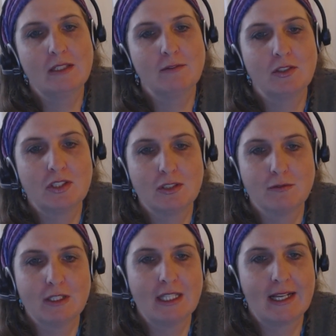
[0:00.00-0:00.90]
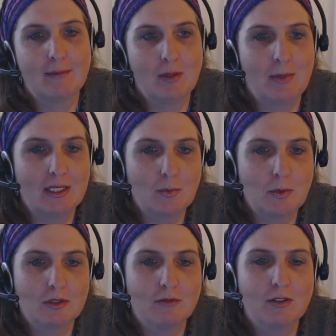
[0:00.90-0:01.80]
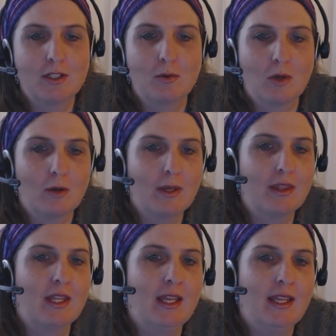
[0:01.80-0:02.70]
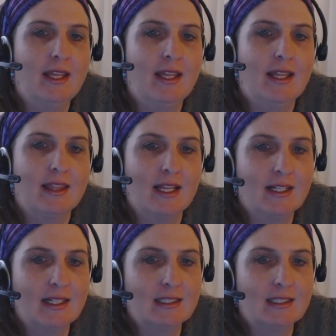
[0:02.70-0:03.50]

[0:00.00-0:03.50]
if you still feel like I'm the best person for you to work with, then